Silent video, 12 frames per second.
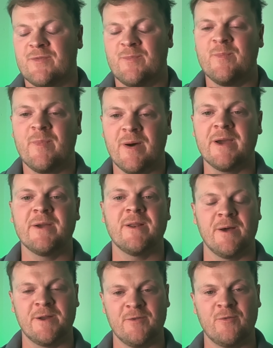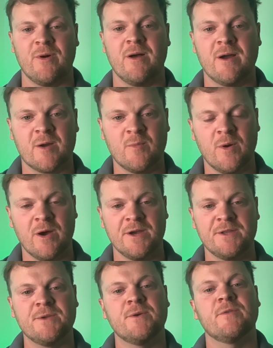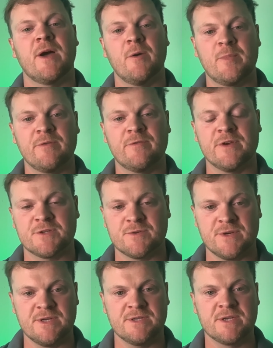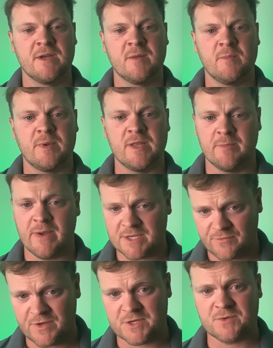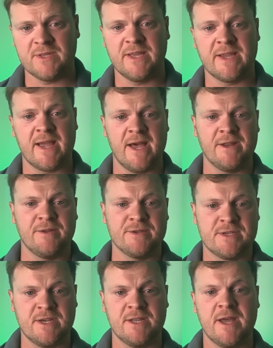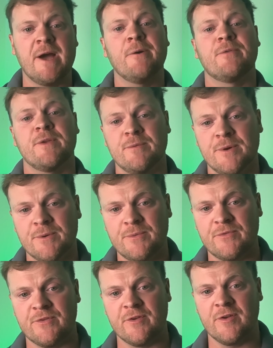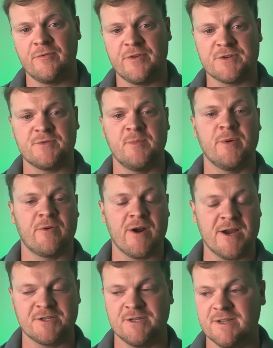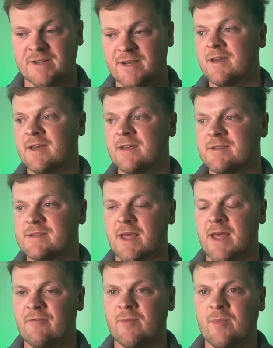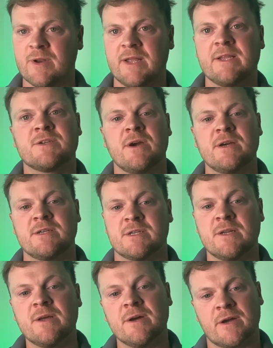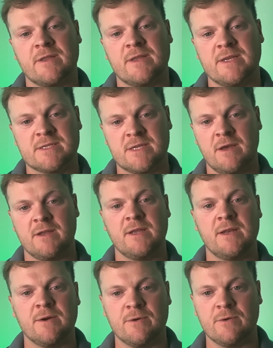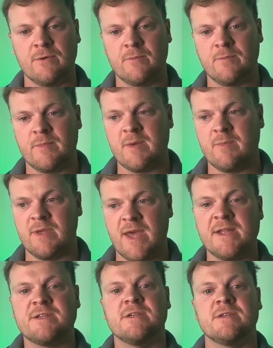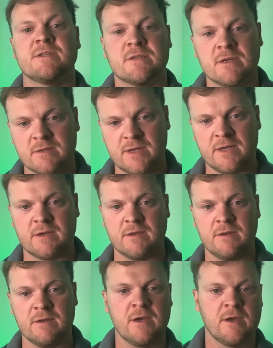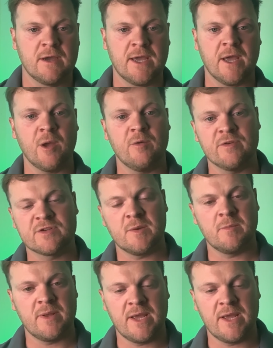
my line of work and what I do of helping fisheries be the best fishery they can and seeing a healthy route to fishery progression, it's everybody tries to look at these tiny little maybe edges that they can get over somebody